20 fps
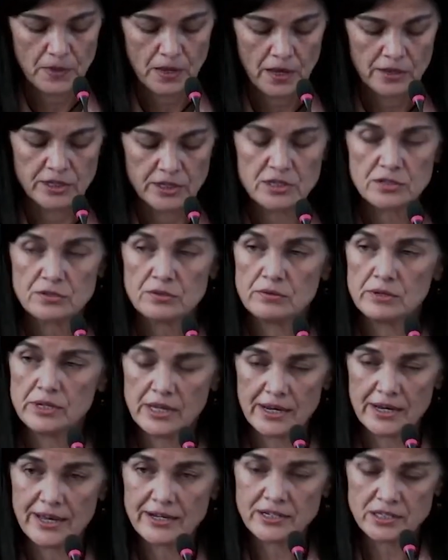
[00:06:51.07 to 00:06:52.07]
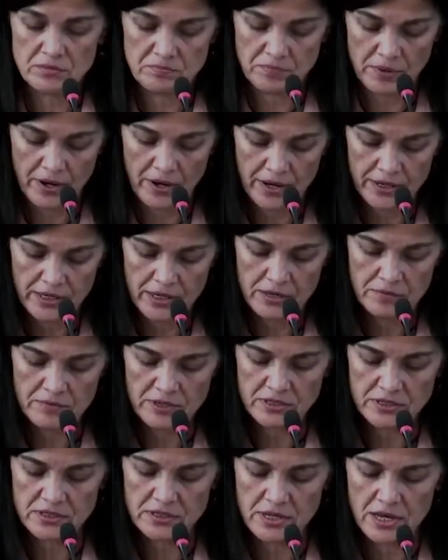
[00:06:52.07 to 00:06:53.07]
This newly elected body
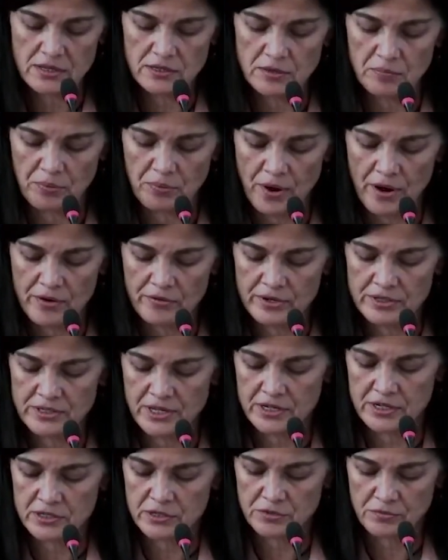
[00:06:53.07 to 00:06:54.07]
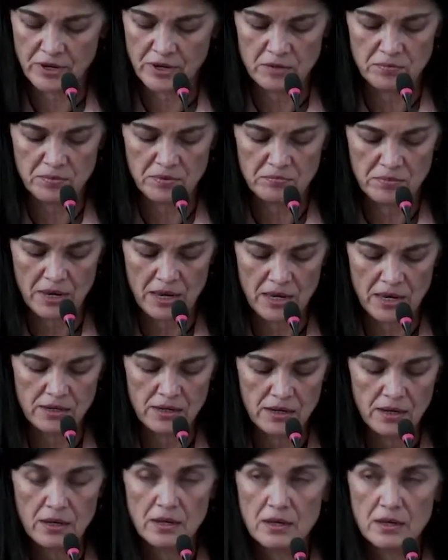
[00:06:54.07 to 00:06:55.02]
must take the progress that has already been made,